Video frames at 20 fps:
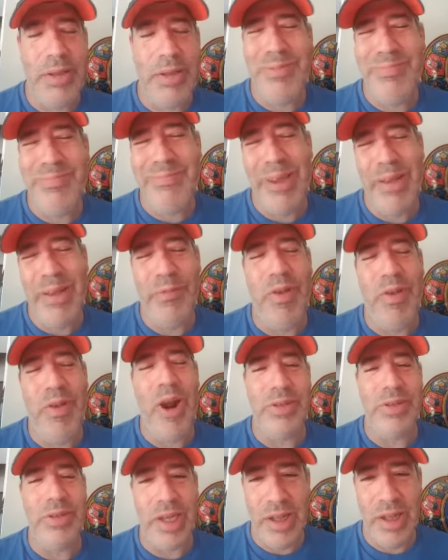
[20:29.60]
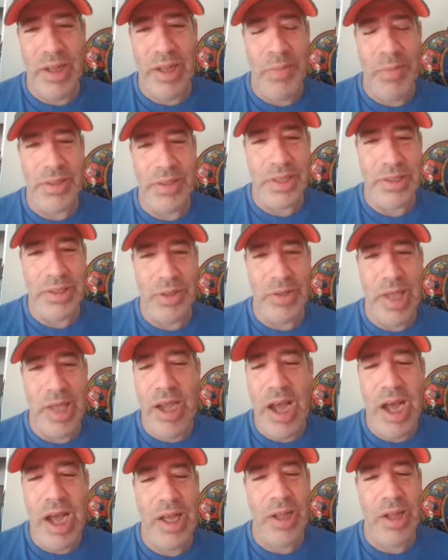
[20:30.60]
the Flyers in Columbus this year. They
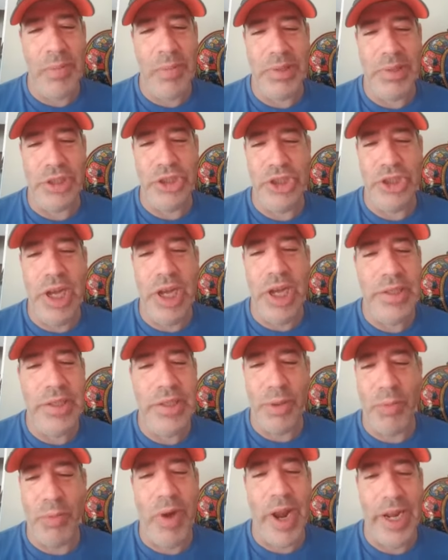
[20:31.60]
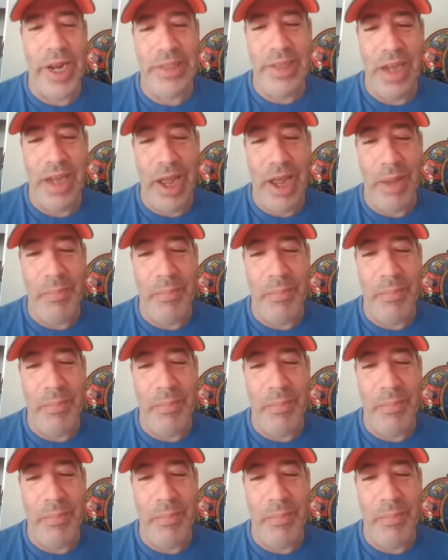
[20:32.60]
caught Columbus at just the right time.